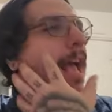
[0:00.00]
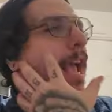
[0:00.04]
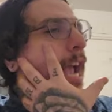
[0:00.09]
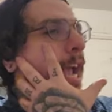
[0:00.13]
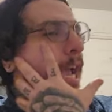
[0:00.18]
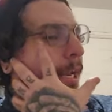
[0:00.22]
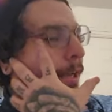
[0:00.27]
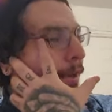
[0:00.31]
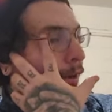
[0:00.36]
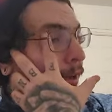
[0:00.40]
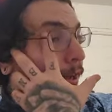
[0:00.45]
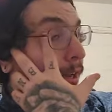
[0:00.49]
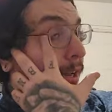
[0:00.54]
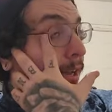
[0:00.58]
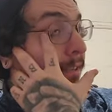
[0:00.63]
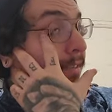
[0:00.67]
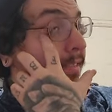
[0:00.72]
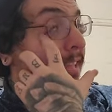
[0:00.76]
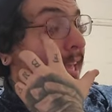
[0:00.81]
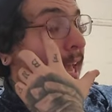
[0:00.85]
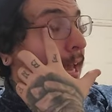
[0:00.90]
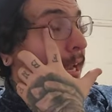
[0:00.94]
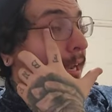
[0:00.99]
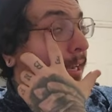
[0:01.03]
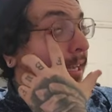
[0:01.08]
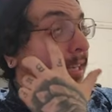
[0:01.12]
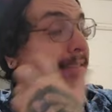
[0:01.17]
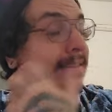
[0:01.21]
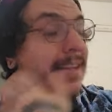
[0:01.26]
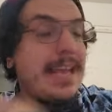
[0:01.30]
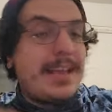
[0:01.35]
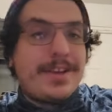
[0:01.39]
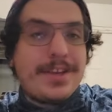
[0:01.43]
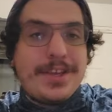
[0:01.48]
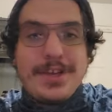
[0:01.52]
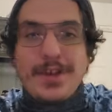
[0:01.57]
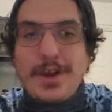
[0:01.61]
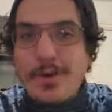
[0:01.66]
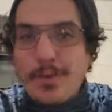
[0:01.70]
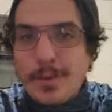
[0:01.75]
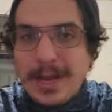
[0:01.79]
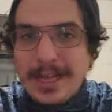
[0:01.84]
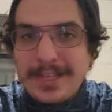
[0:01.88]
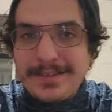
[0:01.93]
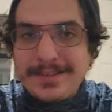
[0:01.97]
And then he's like, you know
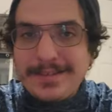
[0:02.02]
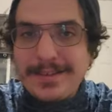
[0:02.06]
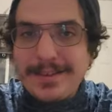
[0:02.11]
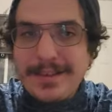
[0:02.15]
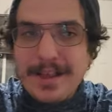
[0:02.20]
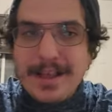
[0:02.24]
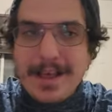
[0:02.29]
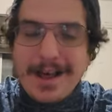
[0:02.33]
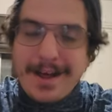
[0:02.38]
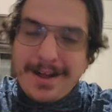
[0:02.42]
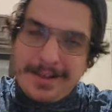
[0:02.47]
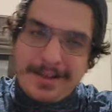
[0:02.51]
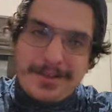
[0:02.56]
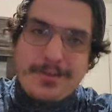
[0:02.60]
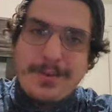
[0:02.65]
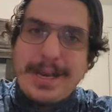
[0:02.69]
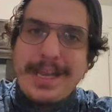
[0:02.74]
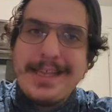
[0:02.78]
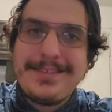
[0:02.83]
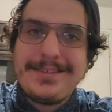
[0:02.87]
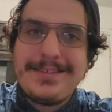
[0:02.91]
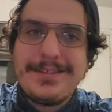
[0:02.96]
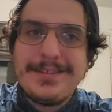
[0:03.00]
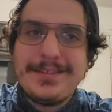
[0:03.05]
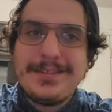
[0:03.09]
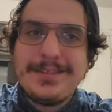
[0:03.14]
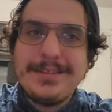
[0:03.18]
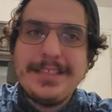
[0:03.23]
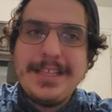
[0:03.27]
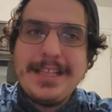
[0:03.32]
what? I'll raise you.